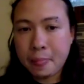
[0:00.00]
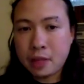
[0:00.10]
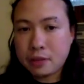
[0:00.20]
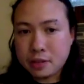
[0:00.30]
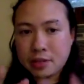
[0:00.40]

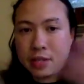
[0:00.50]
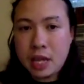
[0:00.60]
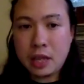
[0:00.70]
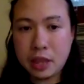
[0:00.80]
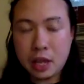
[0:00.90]
to
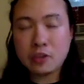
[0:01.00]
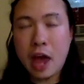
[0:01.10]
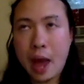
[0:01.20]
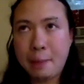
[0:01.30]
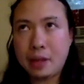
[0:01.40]
see things
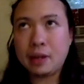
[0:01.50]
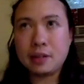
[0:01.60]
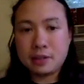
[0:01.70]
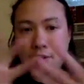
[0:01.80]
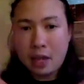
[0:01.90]
happening,
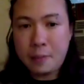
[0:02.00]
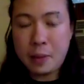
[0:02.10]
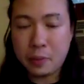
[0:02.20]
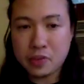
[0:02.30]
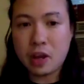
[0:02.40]
to see
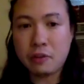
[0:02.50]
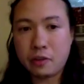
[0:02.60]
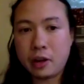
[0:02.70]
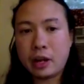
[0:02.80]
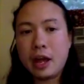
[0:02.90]
people
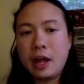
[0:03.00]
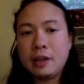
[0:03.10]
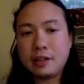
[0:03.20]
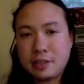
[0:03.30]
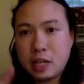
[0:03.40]
suffering,
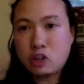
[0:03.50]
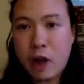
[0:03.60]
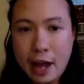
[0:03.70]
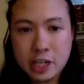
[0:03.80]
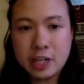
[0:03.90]
to see
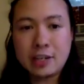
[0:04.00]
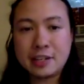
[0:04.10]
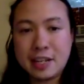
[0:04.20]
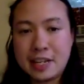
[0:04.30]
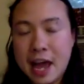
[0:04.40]
tragedy, to
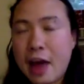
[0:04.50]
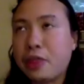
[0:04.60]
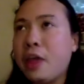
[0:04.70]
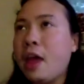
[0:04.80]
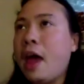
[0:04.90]
see
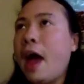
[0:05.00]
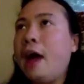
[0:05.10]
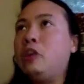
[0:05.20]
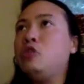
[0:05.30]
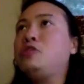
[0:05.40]
death,
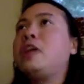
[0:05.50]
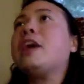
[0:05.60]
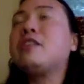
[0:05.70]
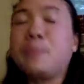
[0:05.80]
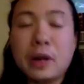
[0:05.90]
and you
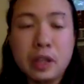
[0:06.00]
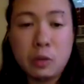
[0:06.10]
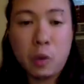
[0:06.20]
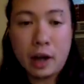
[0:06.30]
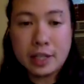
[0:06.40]
desperately
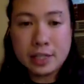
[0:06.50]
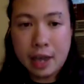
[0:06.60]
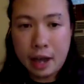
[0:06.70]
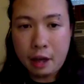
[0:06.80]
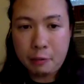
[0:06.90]
want to
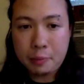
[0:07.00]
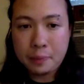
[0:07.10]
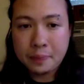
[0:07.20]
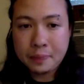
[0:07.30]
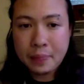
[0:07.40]
help,
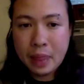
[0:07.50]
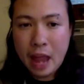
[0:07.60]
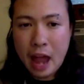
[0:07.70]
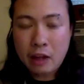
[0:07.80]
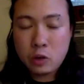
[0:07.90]

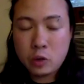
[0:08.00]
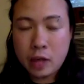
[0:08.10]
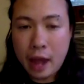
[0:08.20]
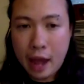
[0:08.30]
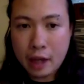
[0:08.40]
and you
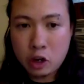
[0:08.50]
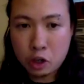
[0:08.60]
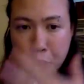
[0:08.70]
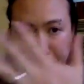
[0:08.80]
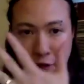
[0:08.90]
can't. You're
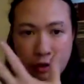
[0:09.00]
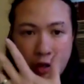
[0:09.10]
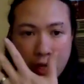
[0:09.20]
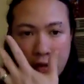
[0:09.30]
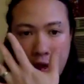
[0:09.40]

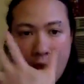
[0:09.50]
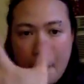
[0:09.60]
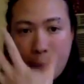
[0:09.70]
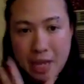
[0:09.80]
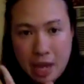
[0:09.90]
literally
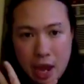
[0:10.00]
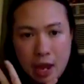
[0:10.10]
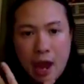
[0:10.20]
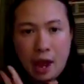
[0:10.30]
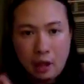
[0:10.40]
being
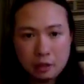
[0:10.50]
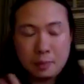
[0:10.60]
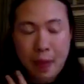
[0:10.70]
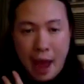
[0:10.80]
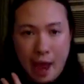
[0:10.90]
held
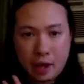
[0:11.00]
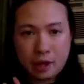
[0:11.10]
back.